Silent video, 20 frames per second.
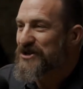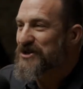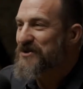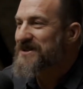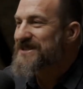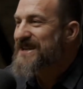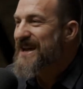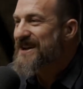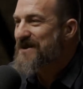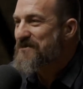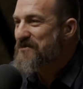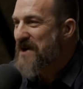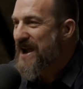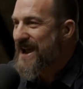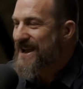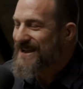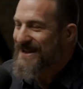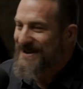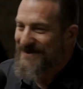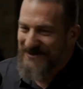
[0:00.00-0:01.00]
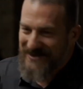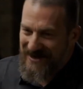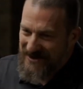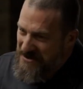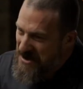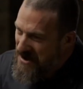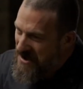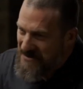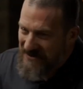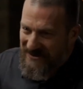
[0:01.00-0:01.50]
Should we take a break? And he was
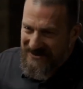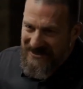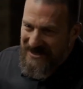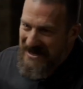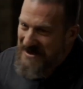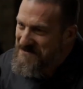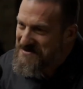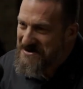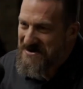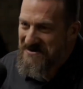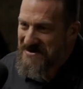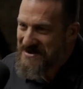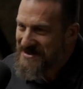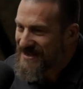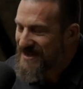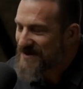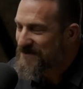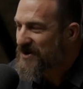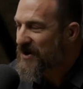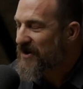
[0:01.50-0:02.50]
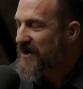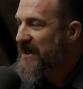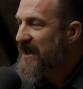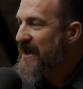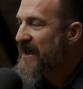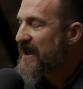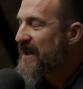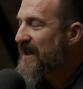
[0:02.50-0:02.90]
like, no, let's keep going, keep going.